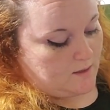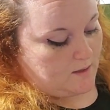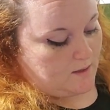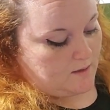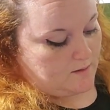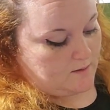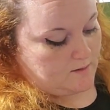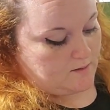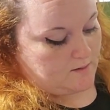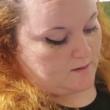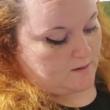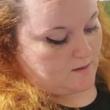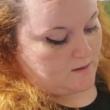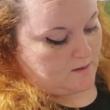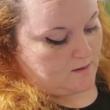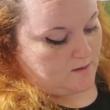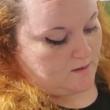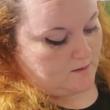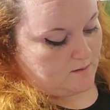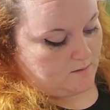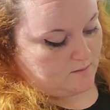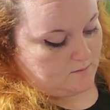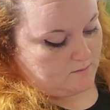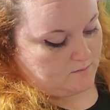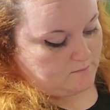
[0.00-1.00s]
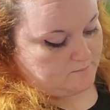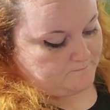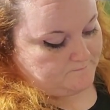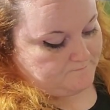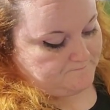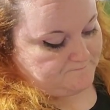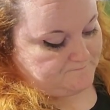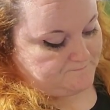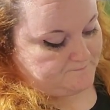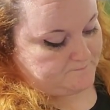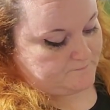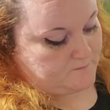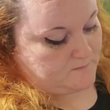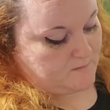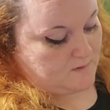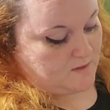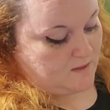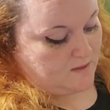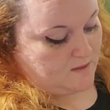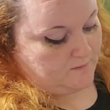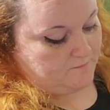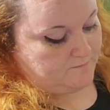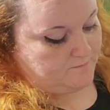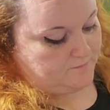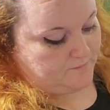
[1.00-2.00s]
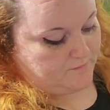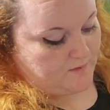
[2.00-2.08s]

And, uh, yeah,